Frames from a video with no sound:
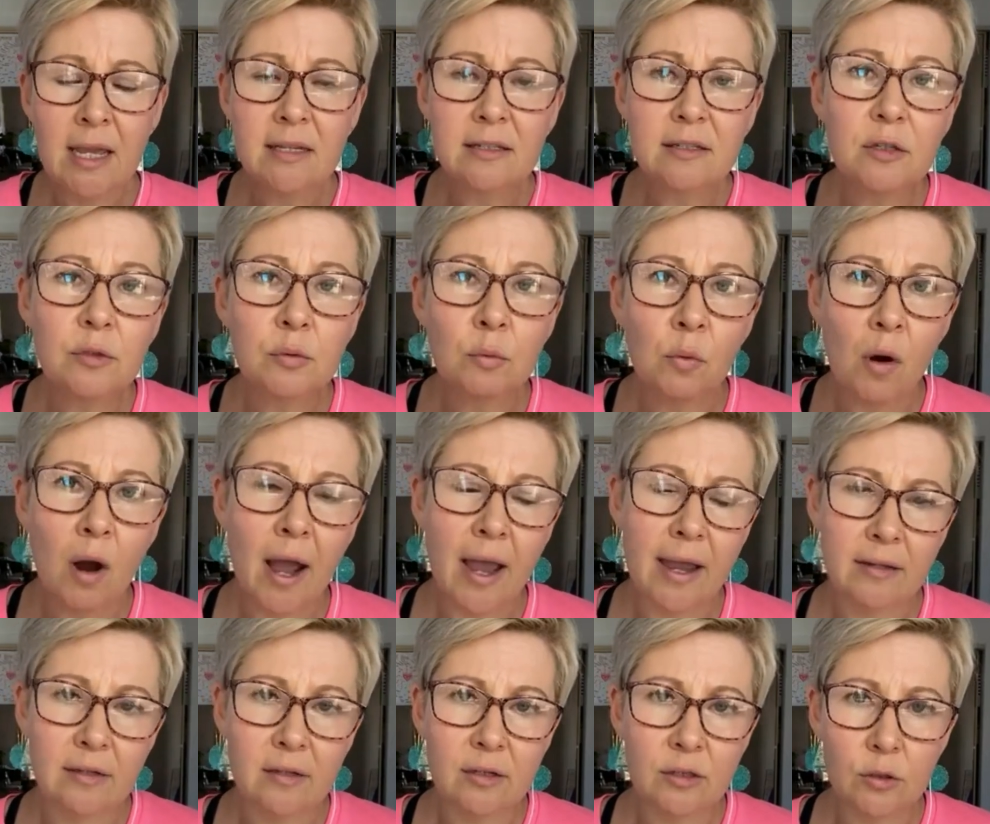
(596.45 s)
This is why
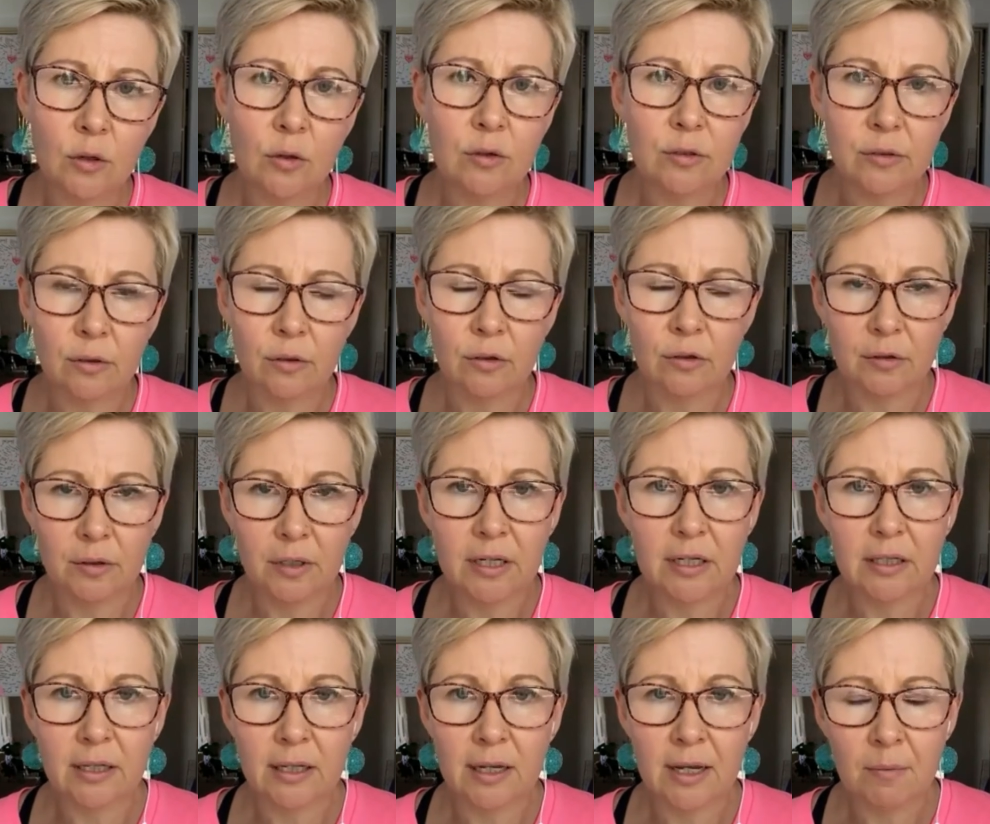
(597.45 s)
it's so, so
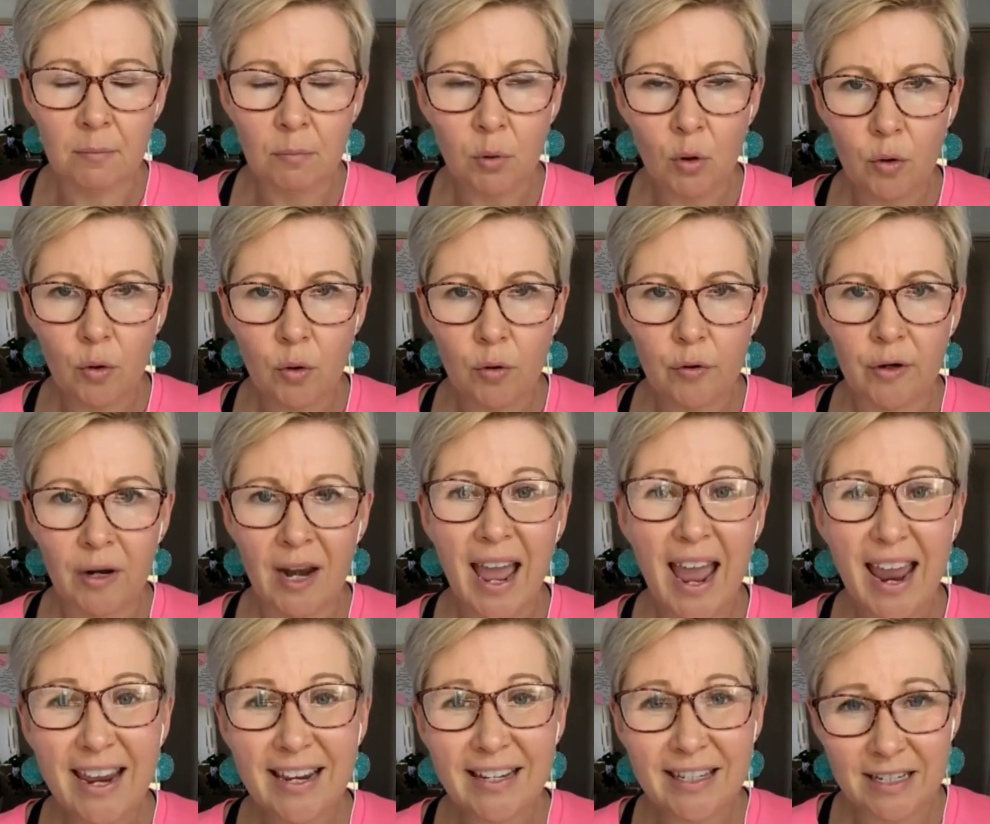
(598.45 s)
critically important,
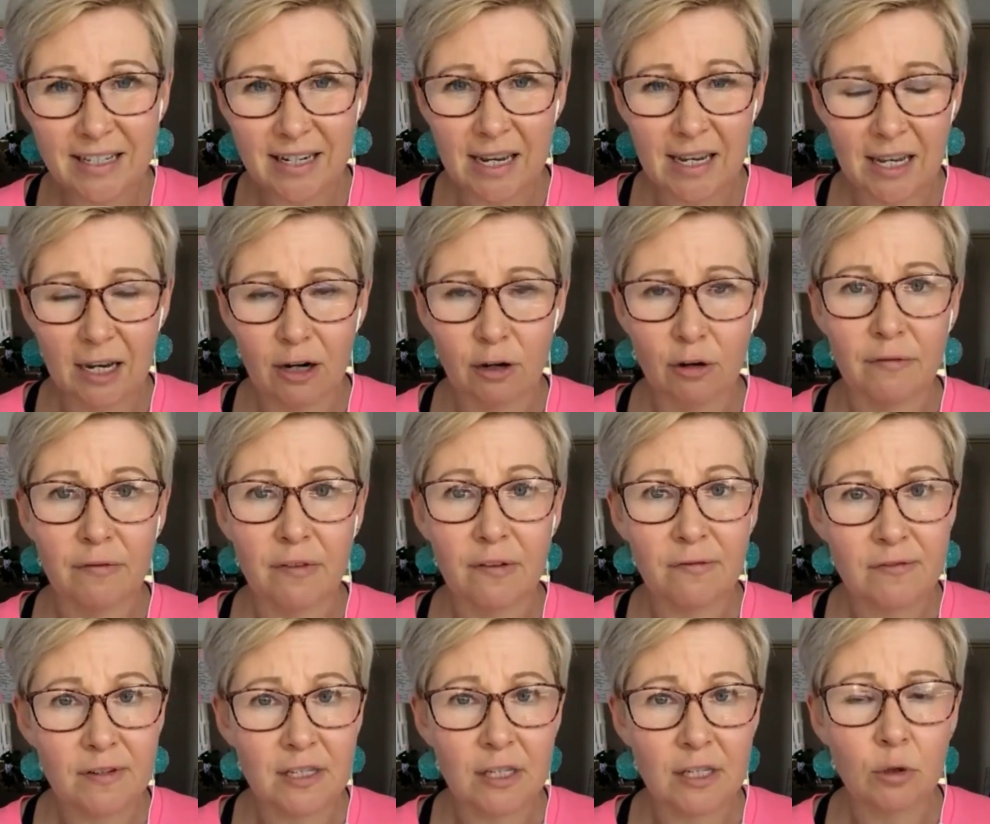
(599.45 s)
A, to take care of the
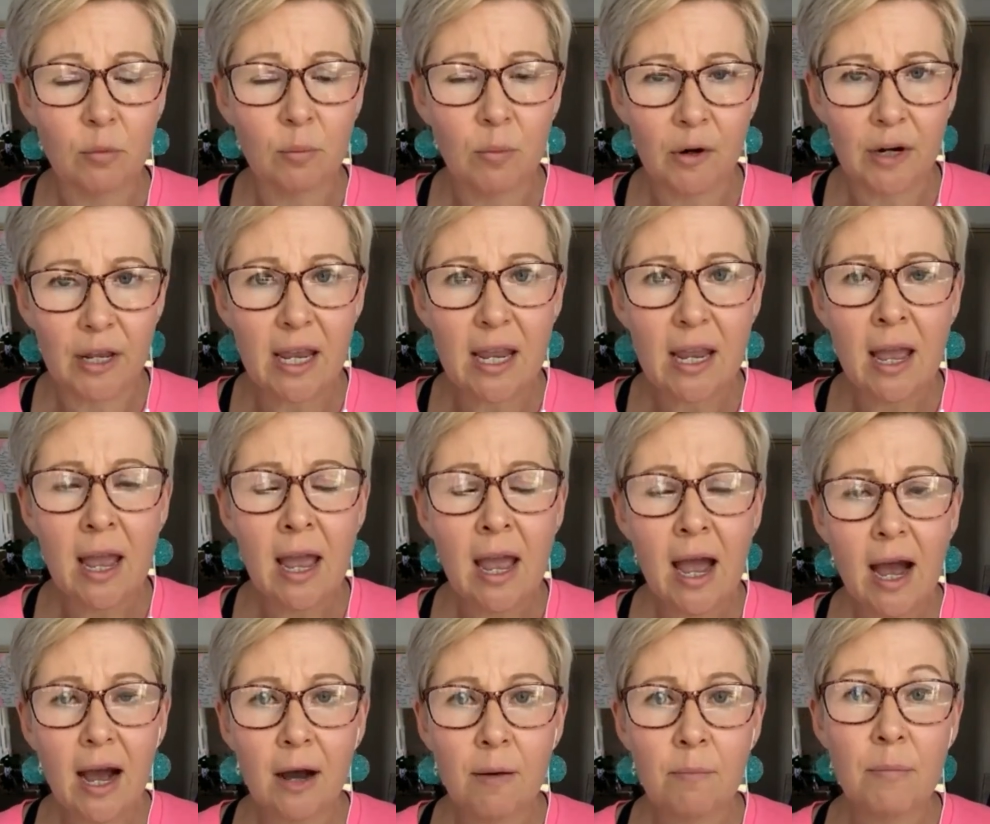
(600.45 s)
physical body,
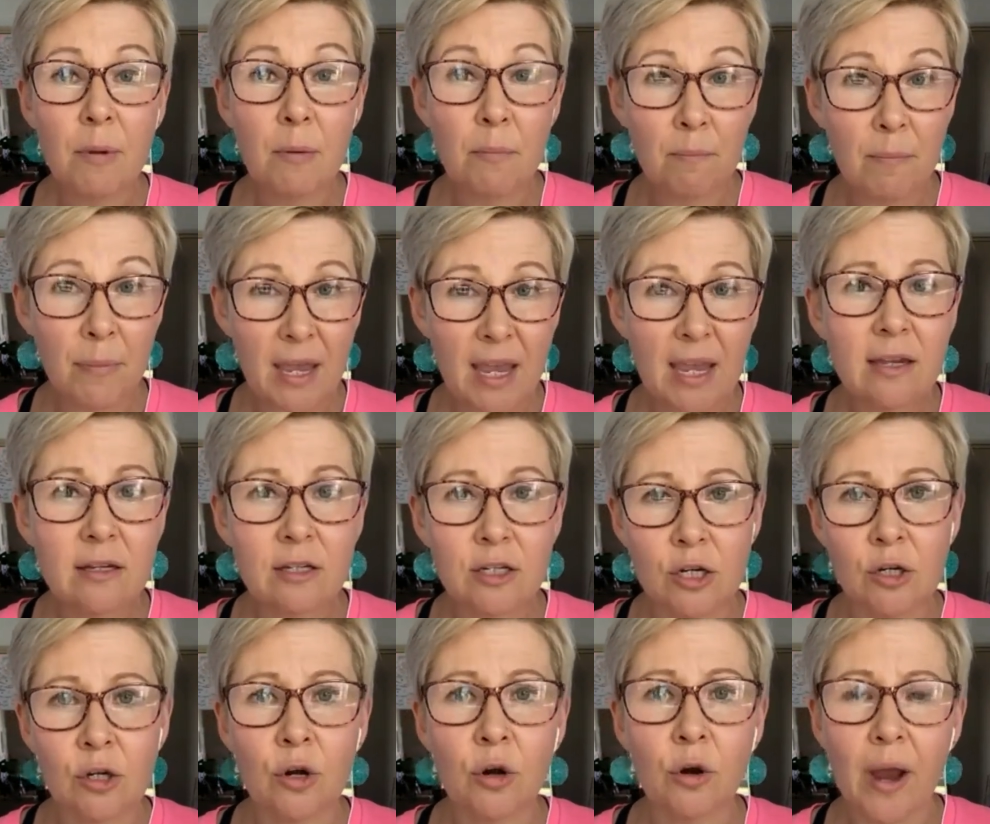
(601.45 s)
but B,
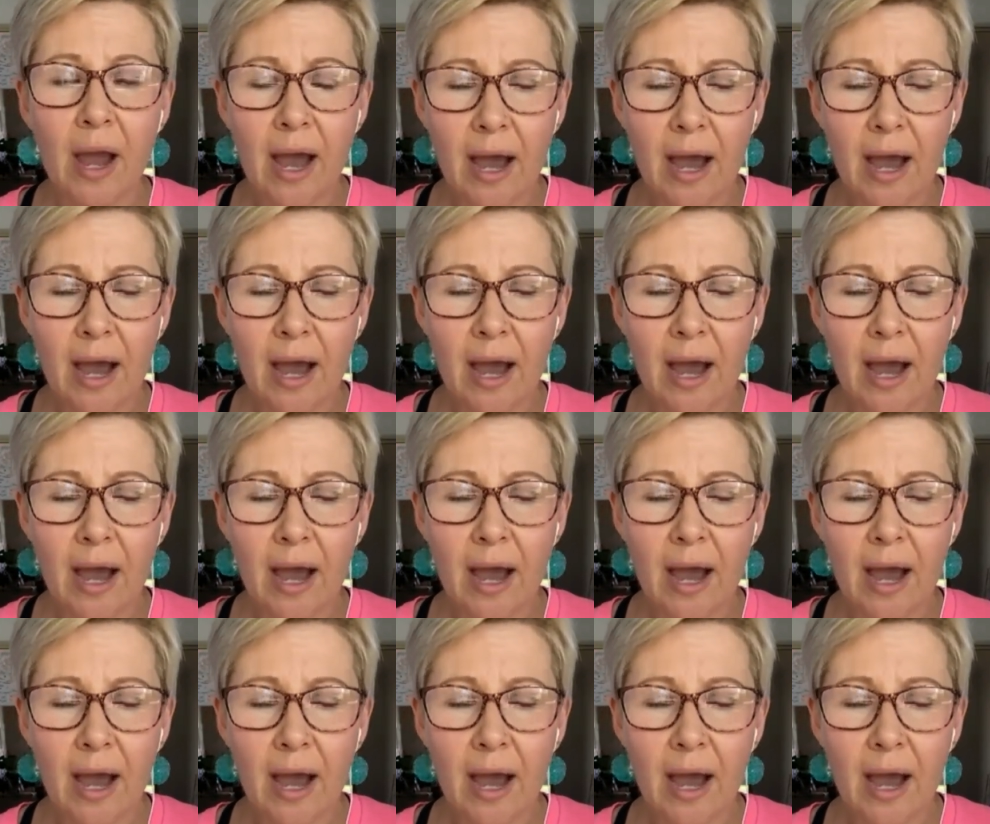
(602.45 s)
to know